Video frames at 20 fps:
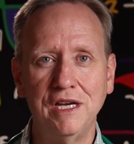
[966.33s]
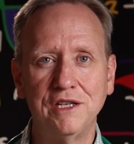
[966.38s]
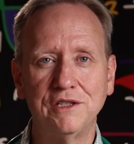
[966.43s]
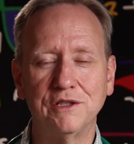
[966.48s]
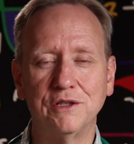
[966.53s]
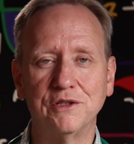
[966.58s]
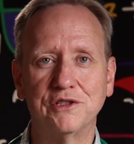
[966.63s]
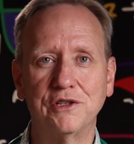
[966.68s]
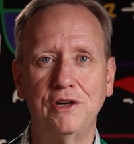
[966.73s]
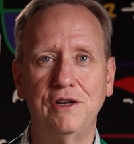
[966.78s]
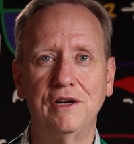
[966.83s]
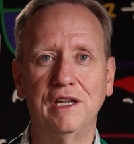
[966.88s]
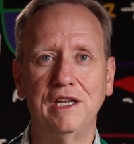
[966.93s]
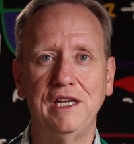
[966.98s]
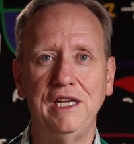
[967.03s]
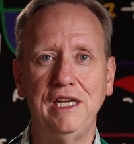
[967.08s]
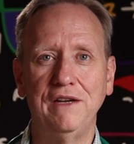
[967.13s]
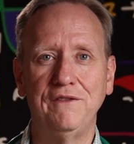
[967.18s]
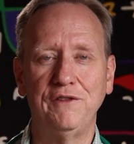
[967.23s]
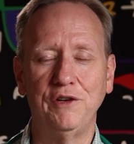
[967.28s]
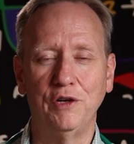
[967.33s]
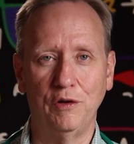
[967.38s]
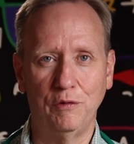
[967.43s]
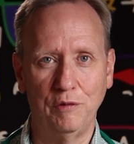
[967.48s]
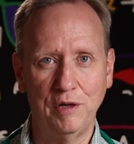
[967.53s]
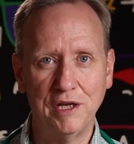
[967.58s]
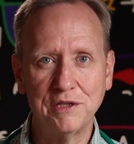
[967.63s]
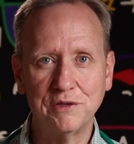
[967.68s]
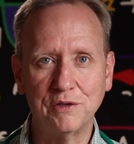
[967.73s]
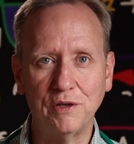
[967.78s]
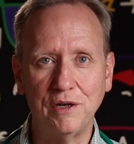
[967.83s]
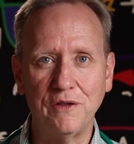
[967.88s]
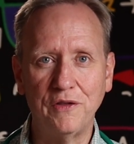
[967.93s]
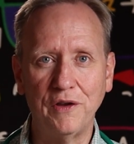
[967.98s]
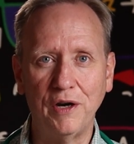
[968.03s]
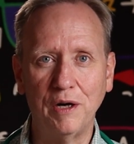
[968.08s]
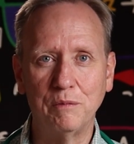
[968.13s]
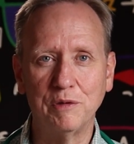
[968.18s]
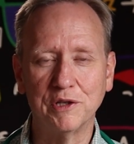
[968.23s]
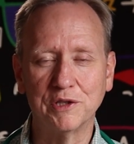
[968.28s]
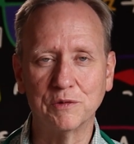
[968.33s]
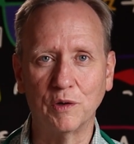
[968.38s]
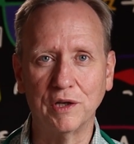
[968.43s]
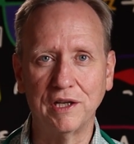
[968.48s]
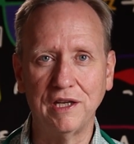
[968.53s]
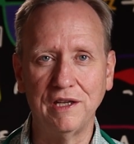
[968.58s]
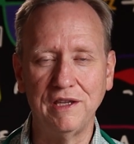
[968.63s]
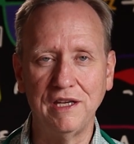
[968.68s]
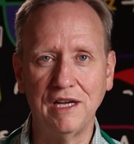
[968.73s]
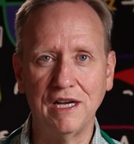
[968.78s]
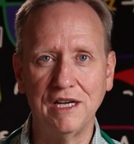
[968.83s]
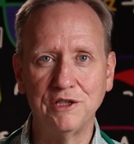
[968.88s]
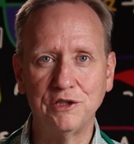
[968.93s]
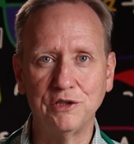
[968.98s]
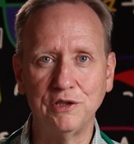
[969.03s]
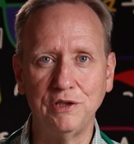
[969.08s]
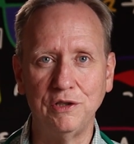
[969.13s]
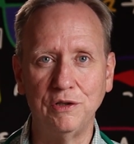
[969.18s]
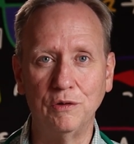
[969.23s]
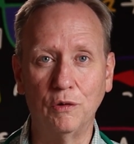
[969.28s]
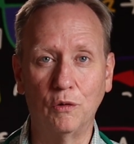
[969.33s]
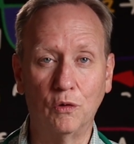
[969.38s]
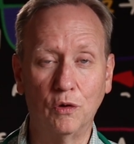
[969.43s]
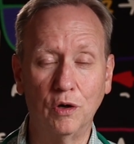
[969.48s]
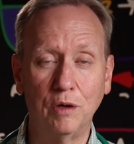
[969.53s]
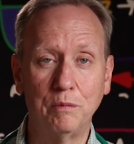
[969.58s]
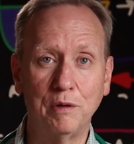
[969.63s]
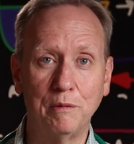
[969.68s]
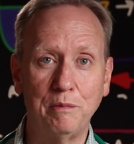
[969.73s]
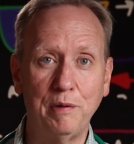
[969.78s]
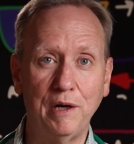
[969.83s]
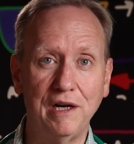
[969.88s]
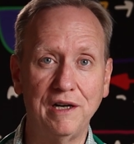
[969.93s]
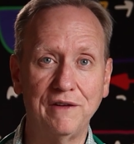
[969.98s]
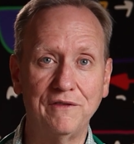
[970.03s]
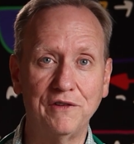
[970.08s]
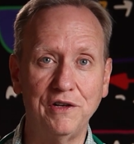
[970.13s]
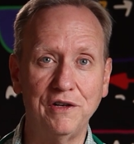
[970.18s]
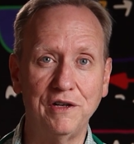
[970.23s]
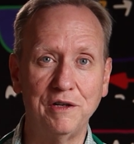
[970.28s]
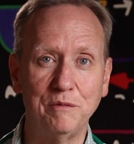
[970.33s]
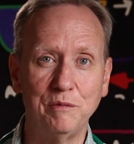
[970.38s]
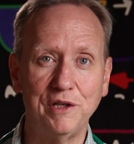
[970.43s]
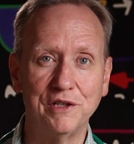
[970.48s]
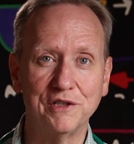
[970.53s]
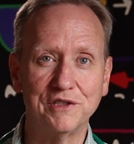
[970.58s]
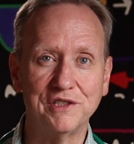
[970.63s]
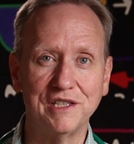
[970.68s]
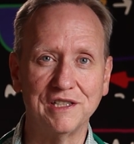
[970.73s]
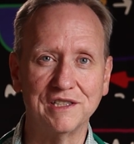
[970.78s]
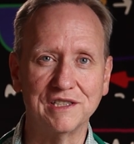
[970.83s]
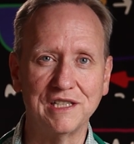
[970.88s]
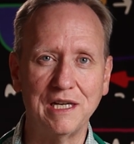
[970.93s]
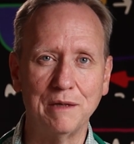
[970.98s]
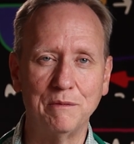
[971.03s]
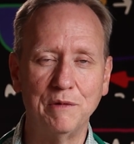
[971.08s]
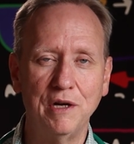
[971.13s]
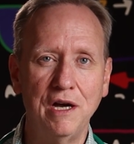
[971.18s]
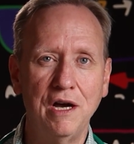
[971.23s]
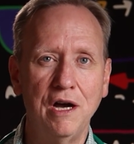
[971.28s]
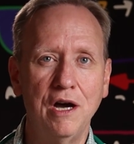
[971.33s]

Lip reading: So certainly, if you're a respiratory therapist working in the ICU or preparing for your NBRC exam,